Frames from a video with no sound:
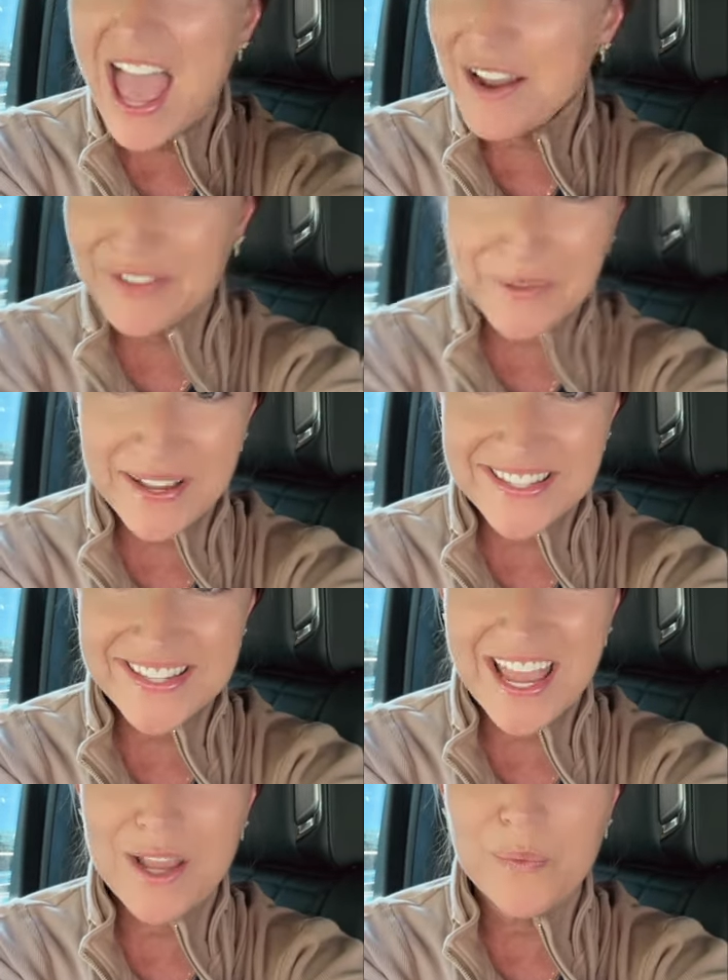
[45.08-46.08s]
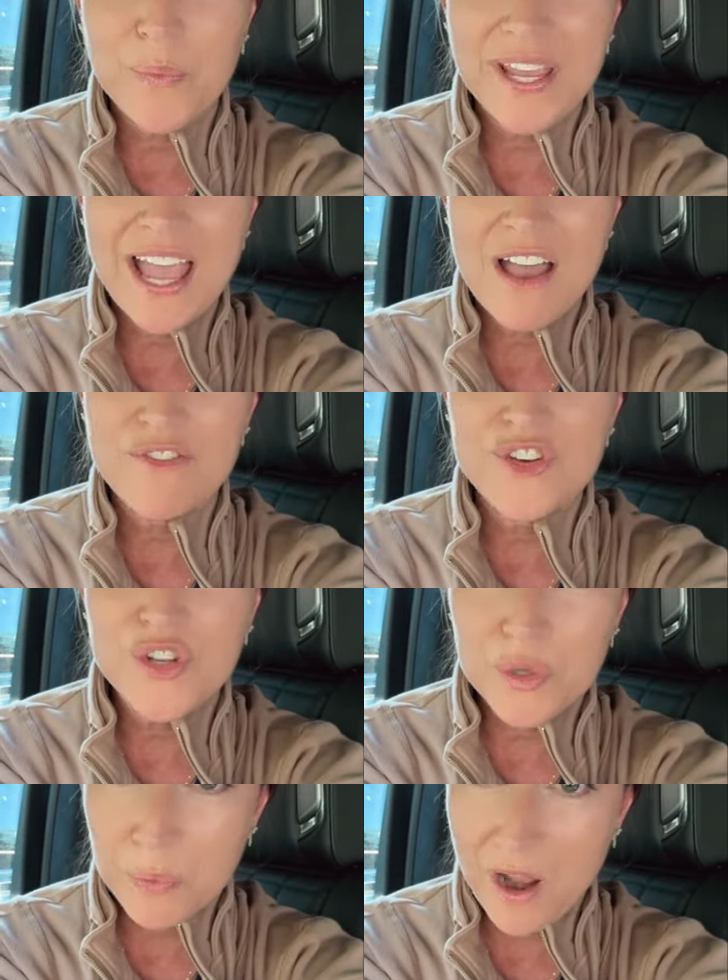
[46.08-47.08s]
Every Wednesday, we have
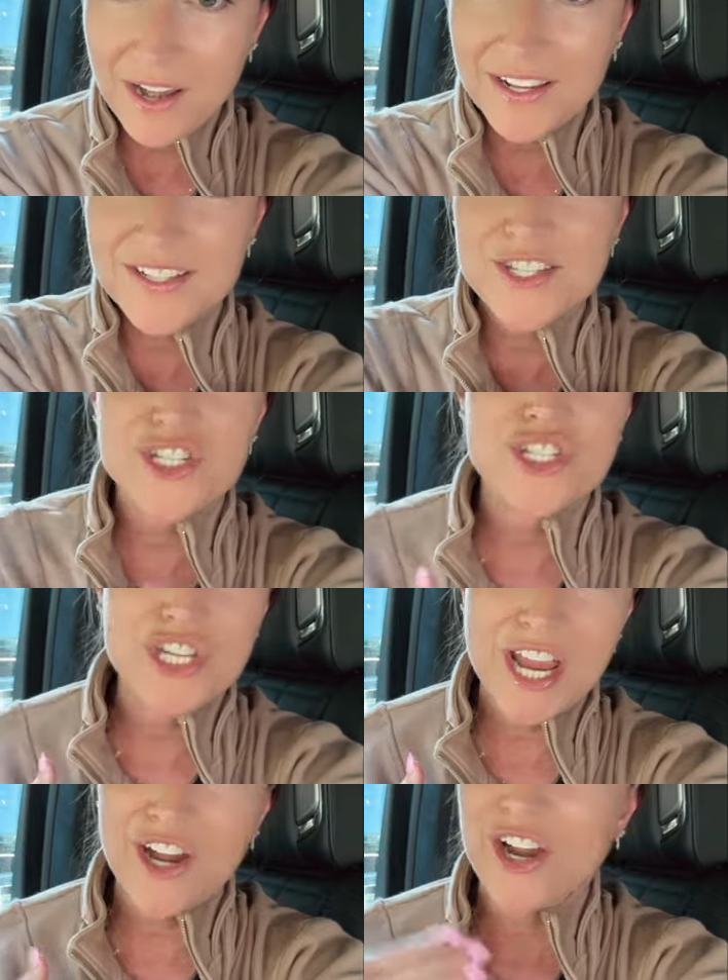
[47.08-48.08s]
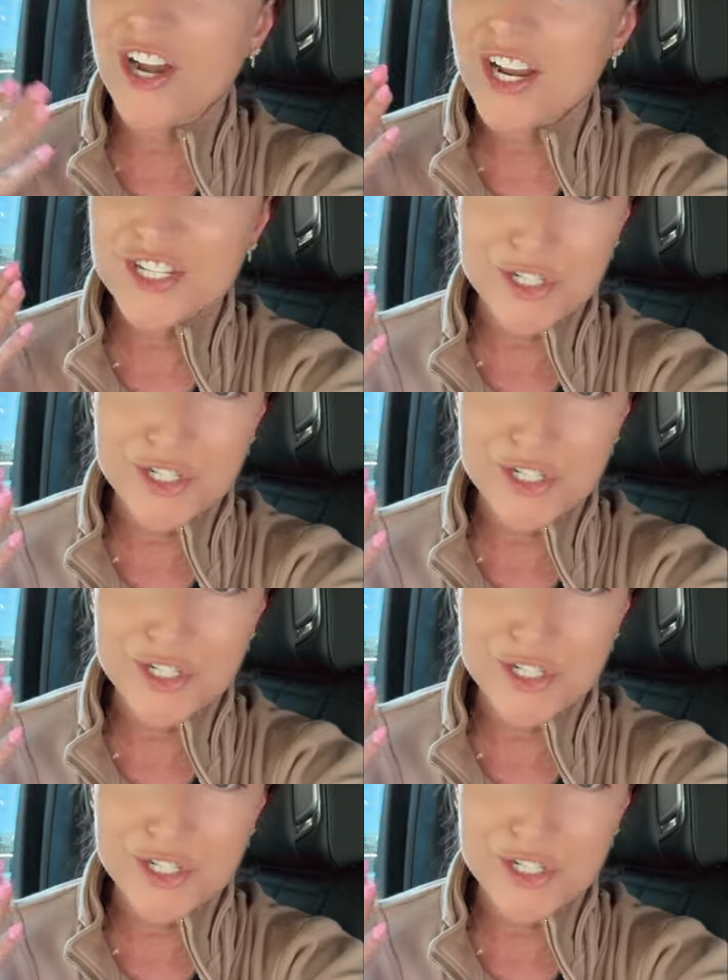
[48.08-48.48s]
new products to share